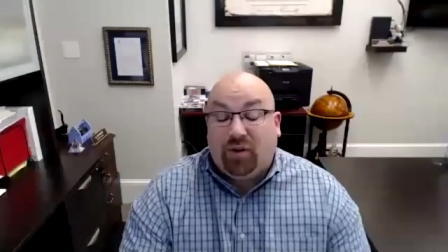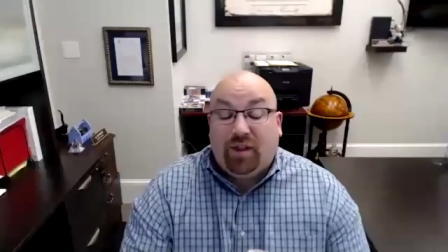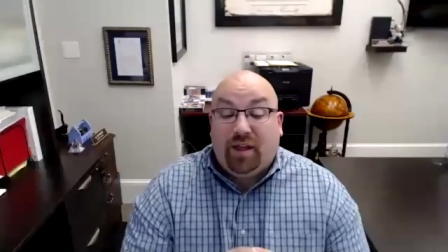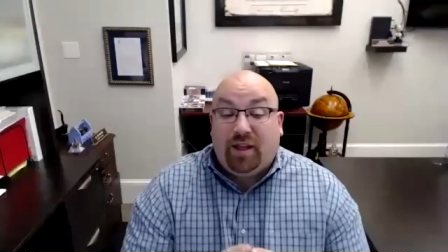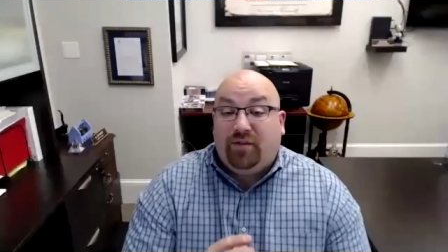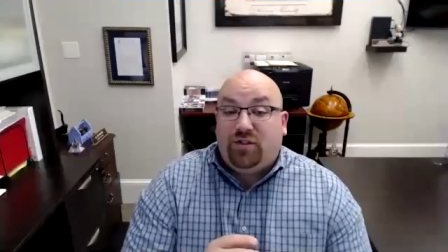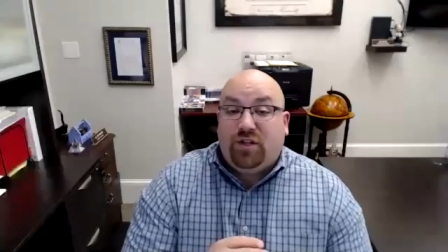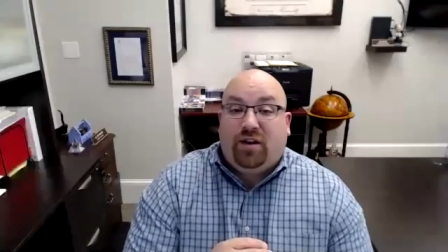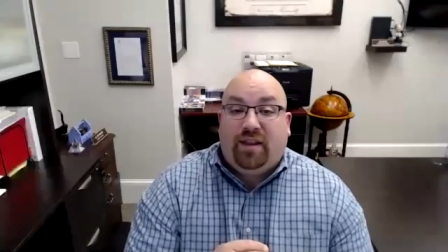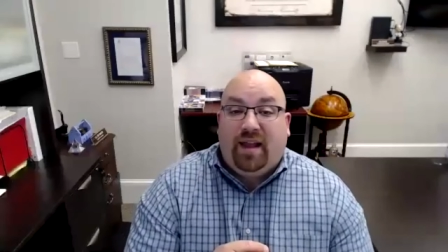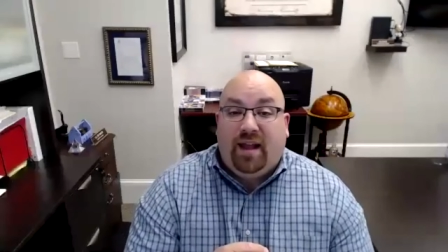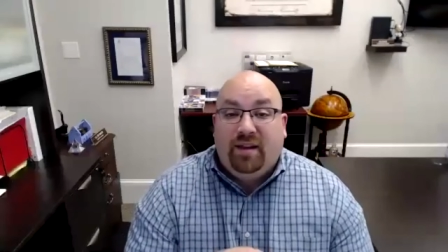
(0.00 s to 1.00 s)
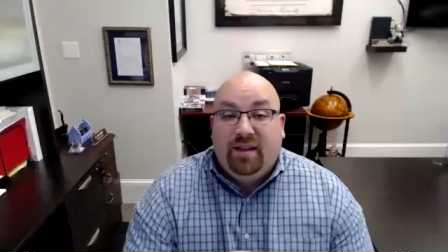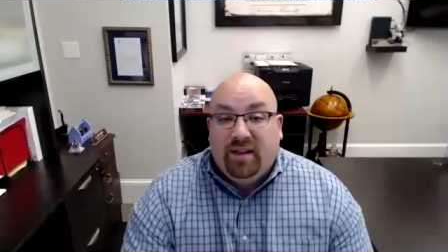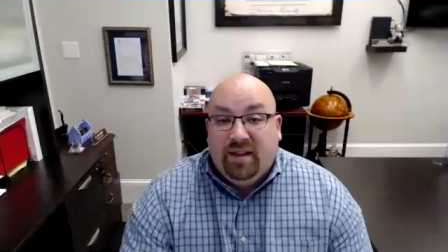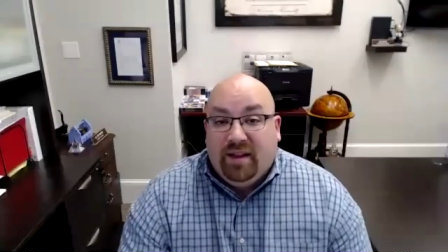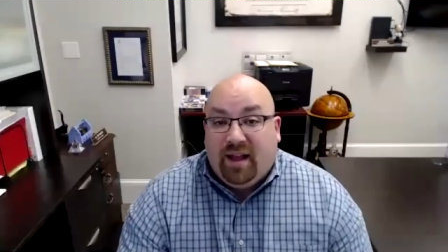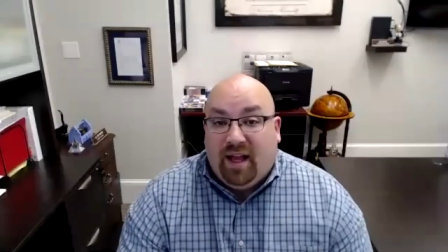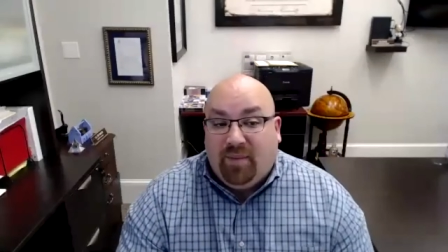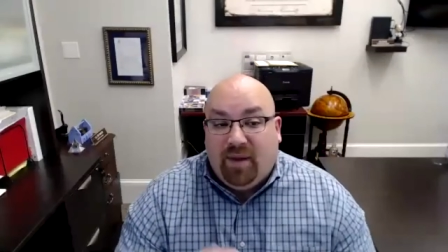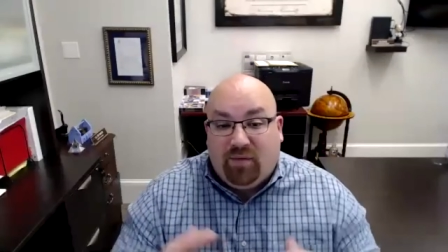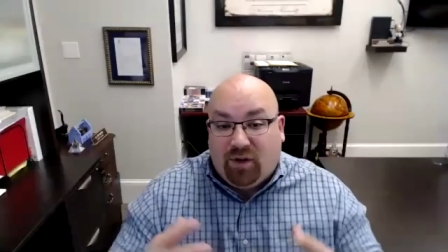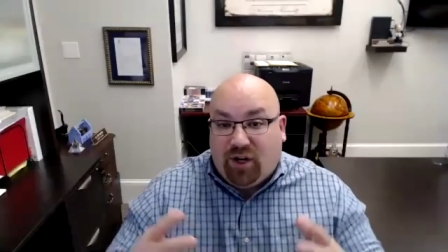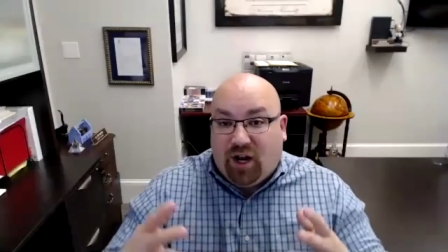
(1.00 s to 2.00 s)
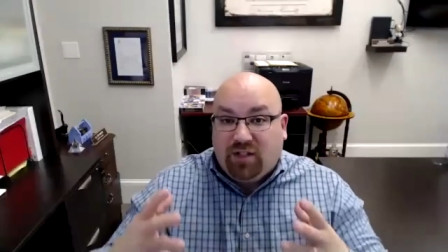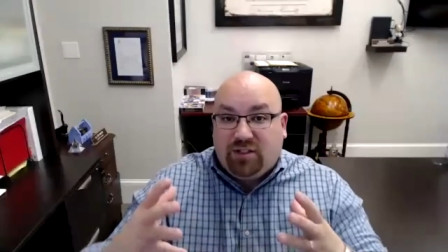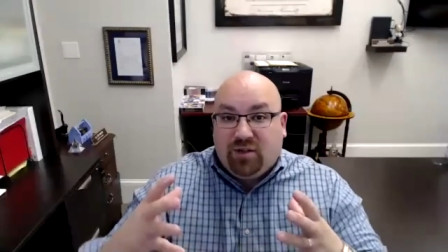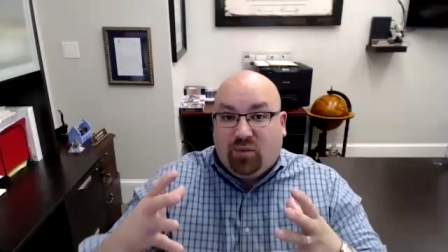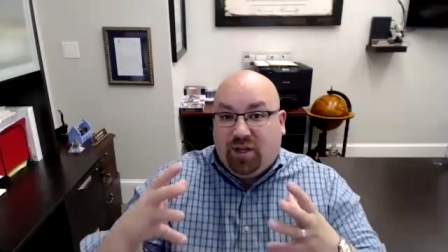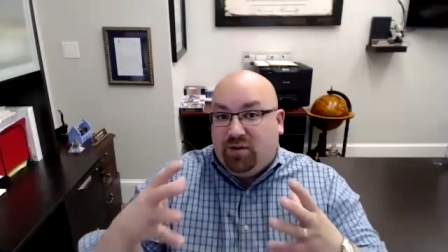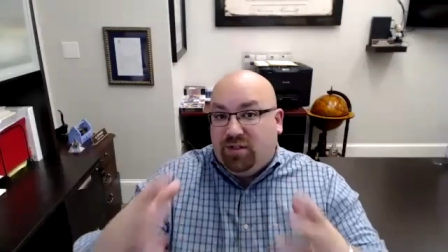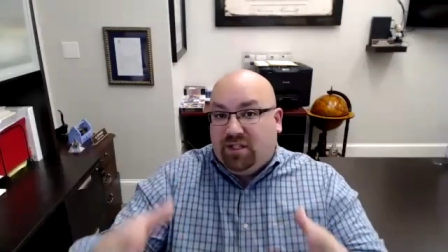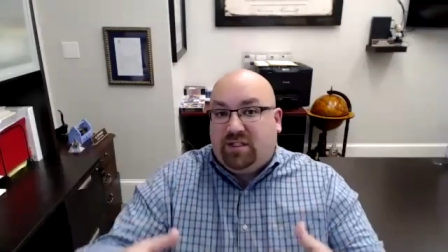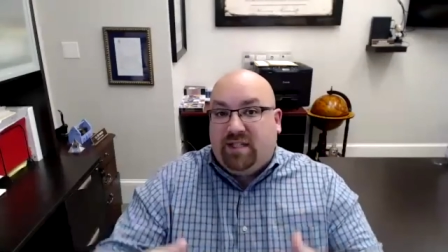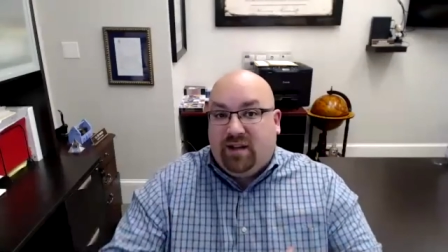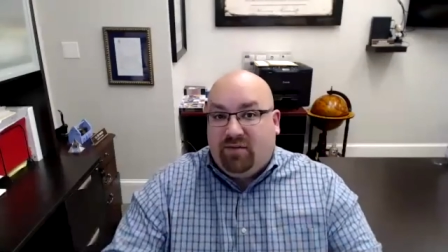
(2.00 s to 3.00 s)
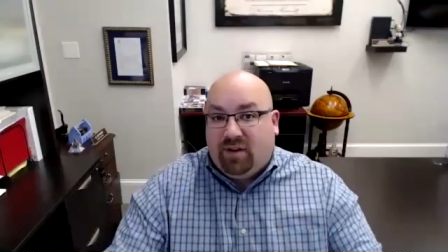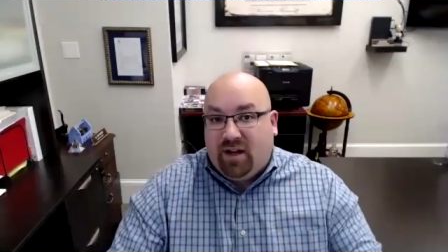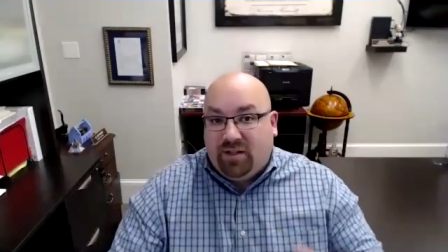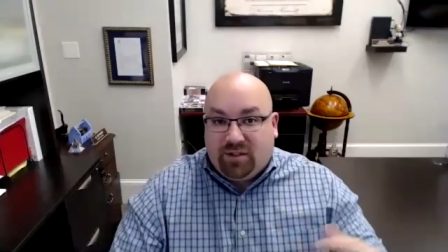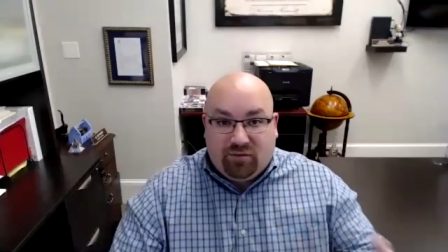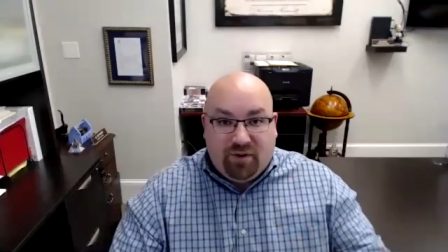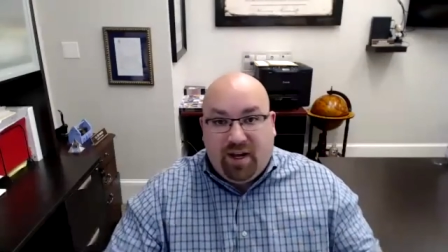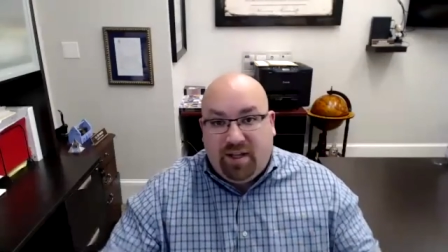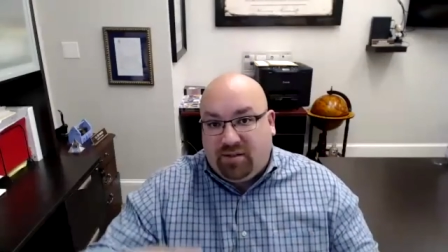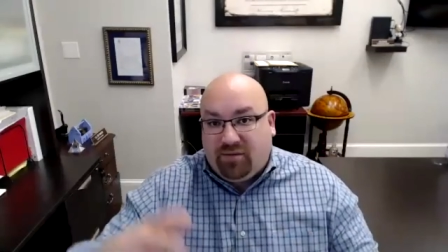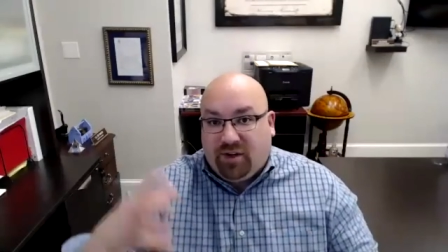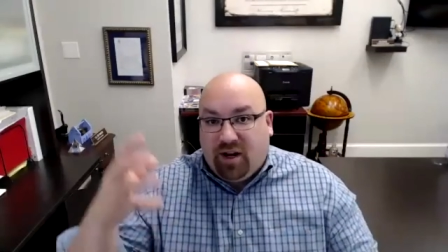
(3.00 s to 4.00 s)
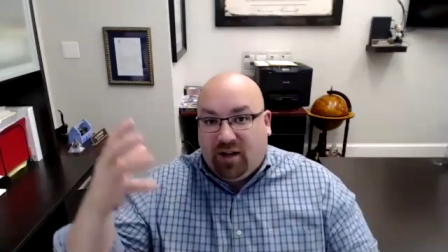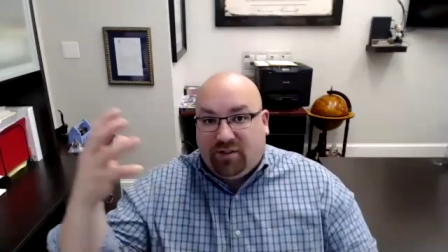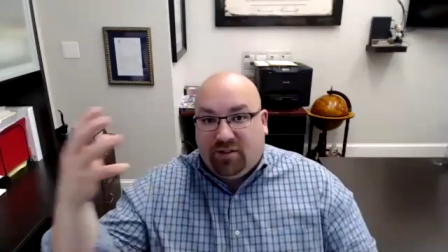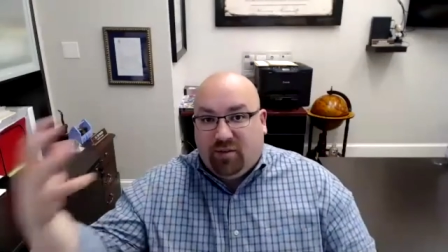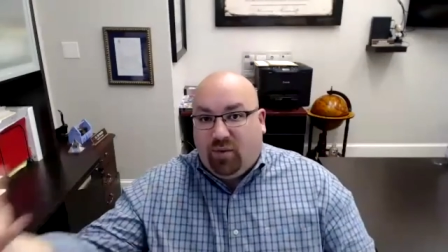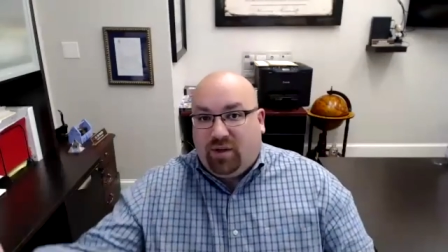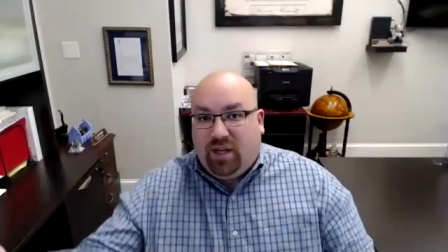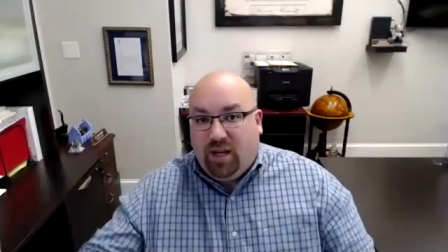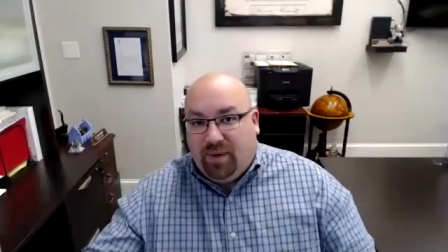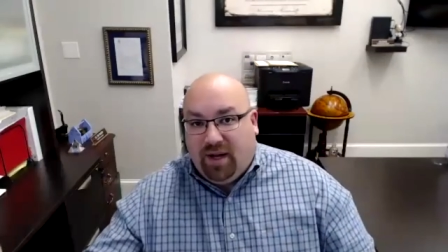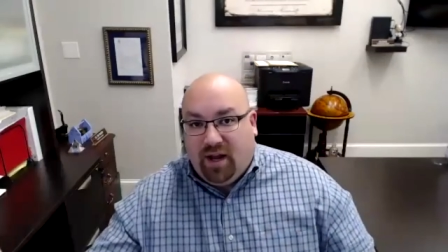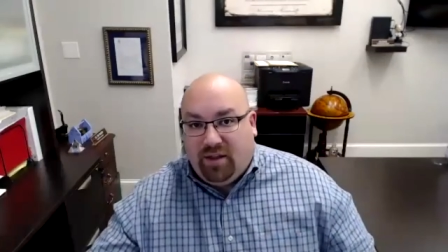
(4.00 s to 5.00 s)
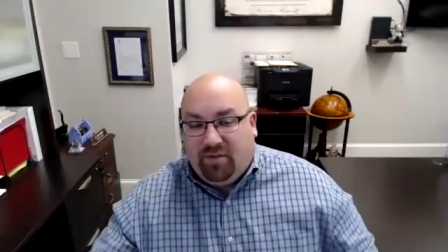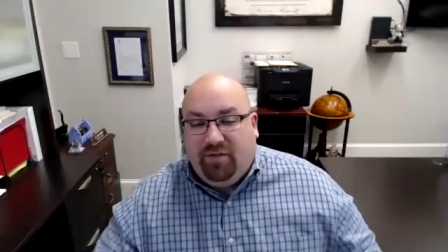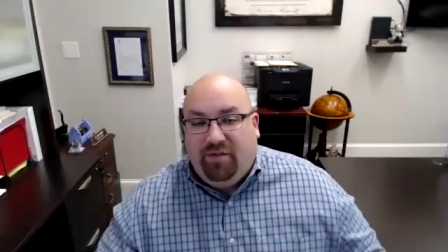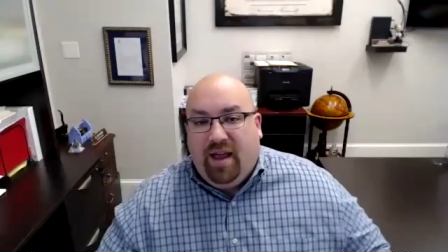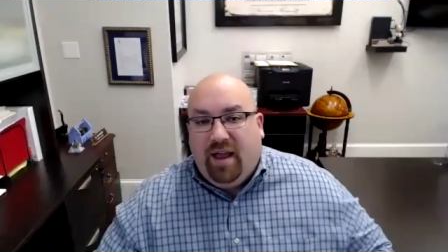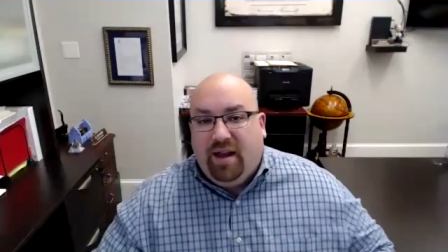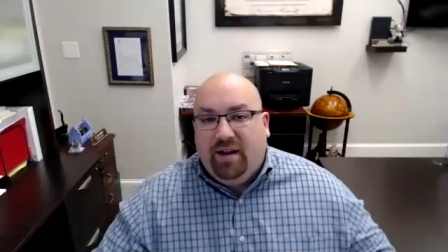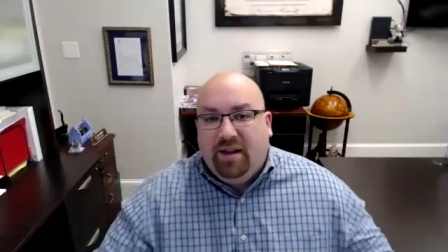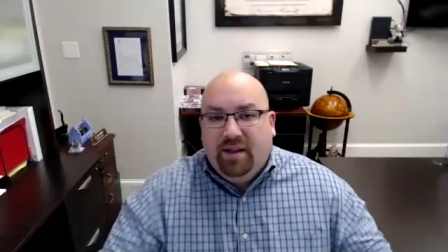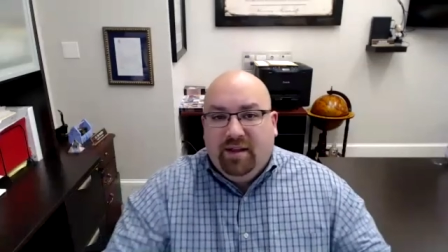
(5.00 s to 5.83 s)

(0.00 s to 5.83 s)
thank you for sharing that. Um, in regards to what you just said, in regards to rates, in regards to keep an eye on the Fed,